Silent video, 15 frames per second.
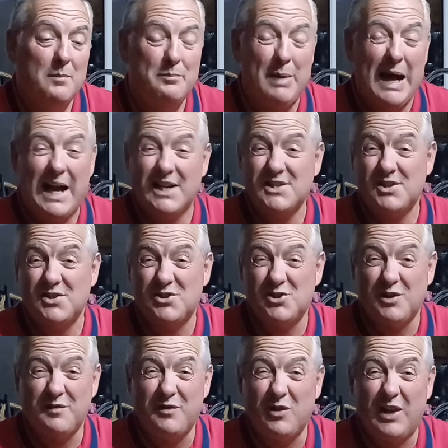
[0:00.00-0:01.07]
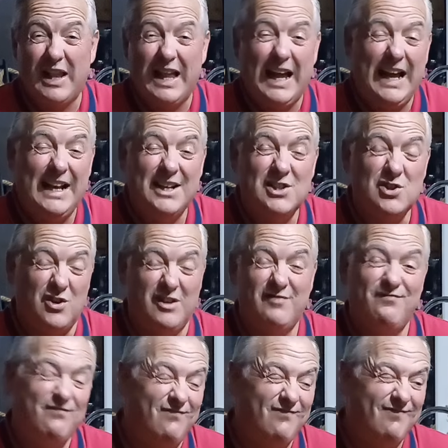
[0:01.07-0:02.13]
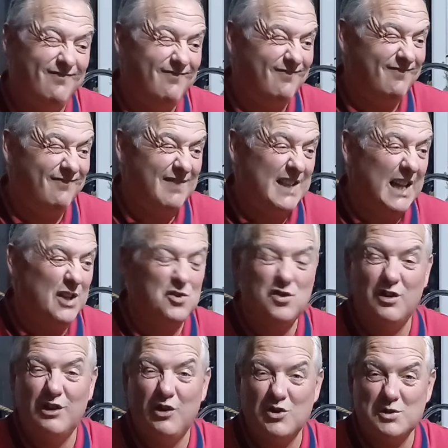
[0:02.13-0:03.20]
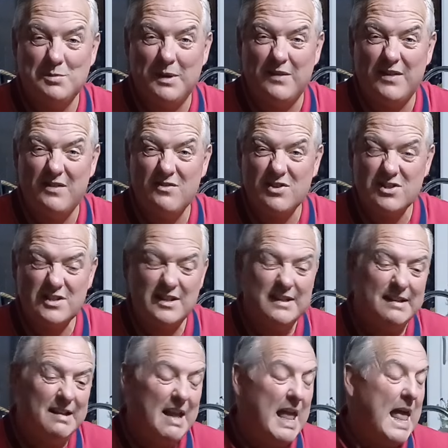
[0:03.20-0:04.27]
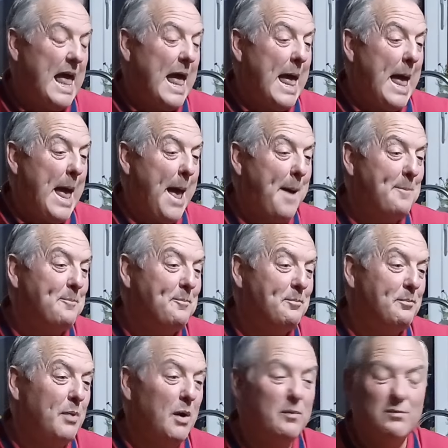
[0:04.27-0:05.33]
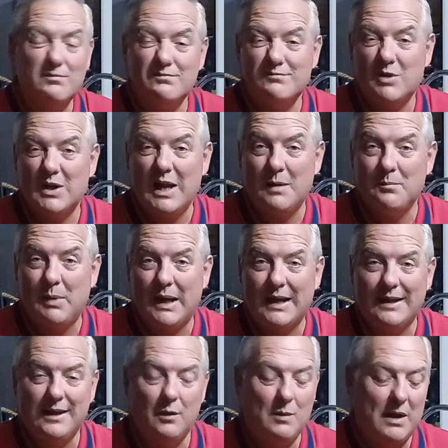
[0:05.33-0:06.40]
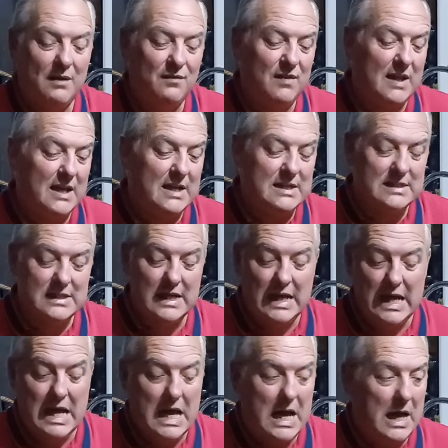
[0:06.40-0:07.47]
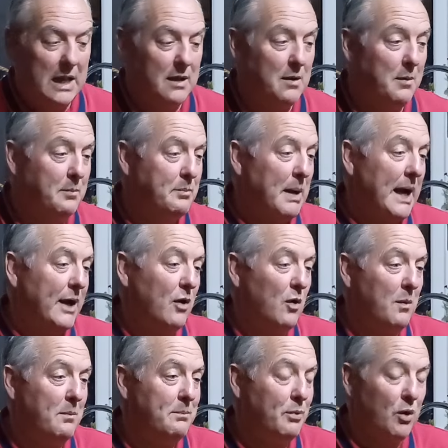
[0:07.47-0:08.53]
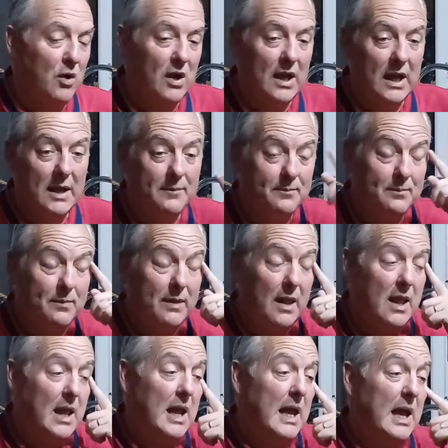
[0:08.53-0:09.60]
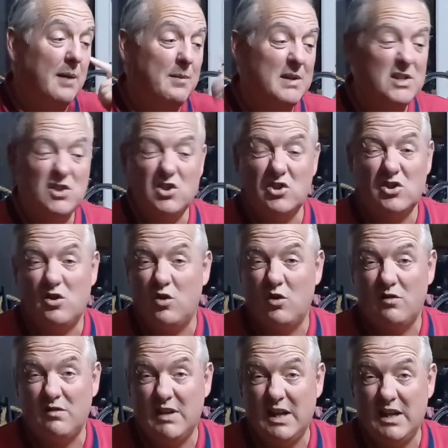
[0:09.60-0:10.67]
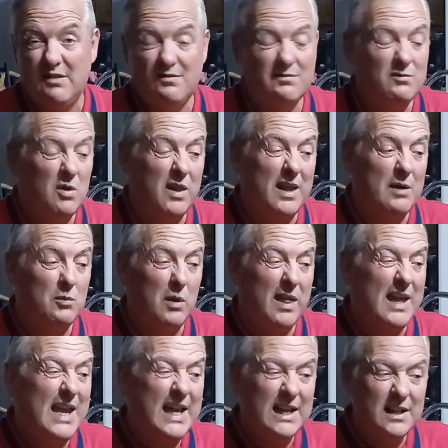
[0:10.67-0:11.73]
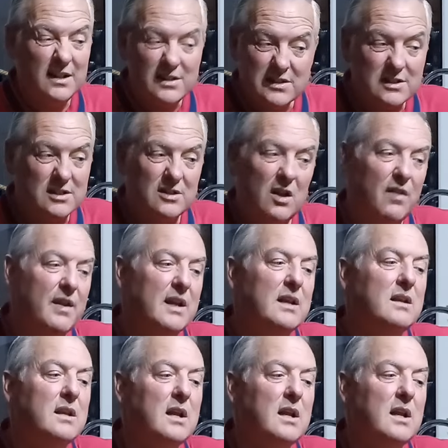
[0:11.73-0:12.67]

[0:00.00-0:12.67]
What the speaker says: packs and stuff online. I sort of, tell you the truth, lost a bit of interest. But we're getting back into the way of things and back on brewing. And this is just an ordinary one of the ales, nothing